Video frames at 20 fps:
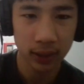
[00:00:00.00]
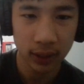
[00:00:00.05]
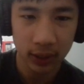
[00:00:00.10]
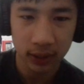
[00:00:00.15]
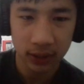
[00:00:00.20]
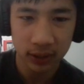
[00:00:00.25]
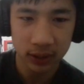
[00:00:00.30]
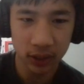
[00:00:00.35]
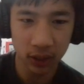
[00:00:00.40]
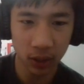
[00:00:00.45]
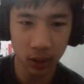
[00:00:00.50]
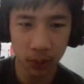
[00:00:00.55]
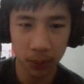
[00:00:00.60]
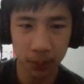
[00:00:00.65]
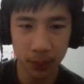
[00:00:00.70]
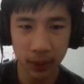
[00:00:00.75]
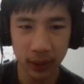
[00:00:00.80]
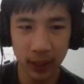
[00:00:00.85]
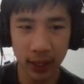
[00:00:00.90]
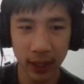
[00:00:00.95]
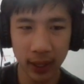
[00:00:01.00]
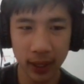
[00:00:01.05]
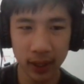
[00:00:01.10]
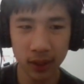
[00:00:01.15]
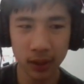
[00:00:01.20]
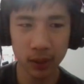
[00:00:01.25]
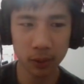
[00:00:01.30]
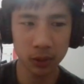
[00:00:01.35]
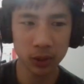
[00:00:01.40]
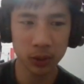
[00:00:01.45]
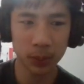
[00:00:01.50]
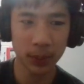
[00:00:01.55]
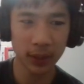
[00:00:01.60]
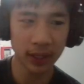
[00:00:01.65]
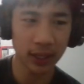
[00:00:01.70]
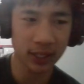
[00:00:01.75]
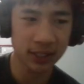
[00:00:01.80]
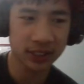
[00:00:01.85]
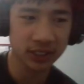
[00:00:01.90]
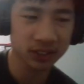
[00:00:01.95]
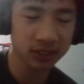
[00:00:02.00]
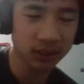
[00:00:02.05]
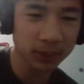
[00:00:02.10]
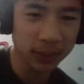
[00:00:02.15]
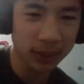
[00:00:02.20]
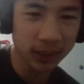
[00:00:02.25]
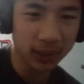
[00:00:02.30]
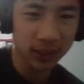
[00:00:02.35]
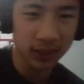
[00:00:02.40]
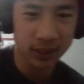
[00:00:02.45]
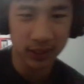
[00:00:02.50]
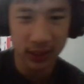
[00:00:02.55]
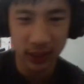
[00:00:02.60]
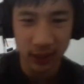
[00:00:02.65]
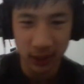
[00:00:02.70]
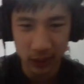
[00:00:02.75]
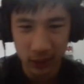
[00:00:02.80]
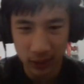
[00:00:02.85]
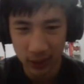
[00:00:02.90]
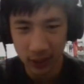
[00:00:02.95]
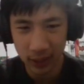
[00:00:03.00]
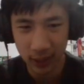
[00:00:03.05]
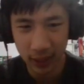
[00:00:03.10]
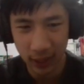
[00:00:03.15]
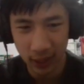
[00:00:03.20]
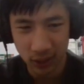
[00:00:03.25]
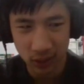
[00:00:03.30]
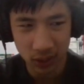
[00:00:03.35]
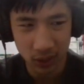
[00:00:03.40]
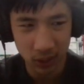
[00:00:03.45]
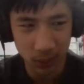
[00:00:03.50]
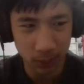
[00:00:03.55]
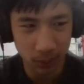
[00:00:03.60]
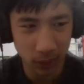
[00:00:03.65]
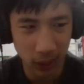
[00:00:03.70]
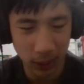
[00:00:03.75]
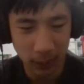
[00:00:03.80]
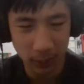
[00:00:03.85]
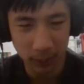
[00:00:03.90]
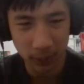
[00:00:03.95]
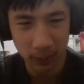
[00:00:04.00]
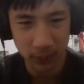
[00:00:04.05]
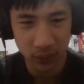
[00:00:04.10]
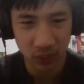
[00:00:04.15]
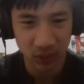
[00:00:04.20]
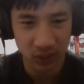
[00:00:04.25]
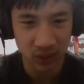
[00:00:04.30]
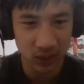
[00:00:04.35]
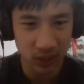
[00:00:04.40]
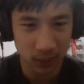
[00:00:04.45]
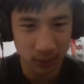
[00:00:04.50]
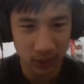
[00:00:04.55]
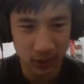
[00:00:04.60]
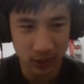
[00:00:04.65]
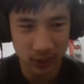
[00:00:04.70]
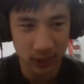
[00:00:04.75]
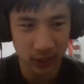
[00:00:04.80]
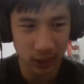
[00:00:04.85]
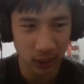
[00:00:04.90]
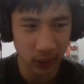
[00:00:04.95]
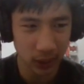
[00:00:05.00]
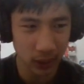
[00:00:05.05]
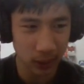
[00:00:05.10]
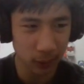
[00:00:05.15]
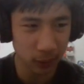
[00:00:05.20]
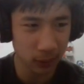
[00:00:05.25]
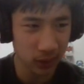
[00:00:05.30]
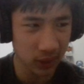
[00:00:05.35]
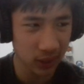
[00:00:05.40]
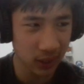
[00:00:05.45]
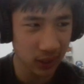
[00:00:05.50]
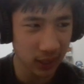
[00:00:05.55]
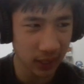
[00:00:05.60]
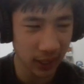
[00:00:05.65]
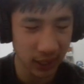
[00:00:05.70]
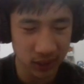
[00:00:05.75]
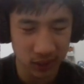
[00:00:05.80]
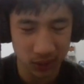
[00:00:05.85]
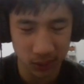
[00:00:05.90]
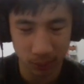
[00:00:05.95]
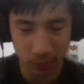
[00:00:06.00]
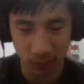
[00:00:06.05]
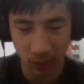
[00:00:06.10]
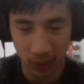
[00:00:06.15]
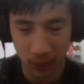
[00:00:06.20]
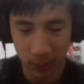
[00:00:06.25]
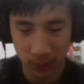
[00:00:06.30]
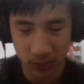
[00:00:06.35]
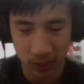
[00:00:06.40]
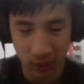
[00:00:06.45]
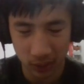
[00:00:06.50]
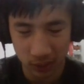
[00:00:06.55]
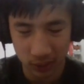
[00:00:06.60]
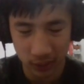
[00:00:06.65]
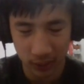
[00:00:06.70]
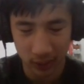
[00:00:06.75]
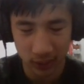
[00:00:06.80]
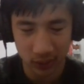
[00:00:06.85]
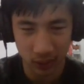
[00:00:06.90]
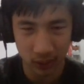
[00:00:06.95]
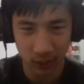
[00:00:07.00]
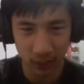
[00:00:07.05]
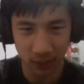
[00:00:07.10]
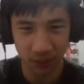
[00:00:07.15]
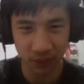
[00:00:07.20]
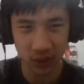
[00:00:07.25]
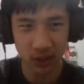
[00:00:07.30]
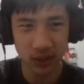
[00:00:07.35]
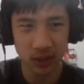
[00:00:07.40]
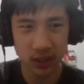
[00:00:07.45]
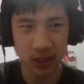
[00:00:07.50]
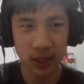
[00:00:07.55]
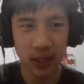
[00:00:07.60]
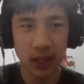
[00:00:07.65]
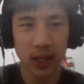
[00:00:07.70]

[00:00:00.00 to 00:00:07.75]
So being AI was being extremely glitchy. It couldn't answer the problems for some reason. It couldn't answer prompts, so I was getting so confused.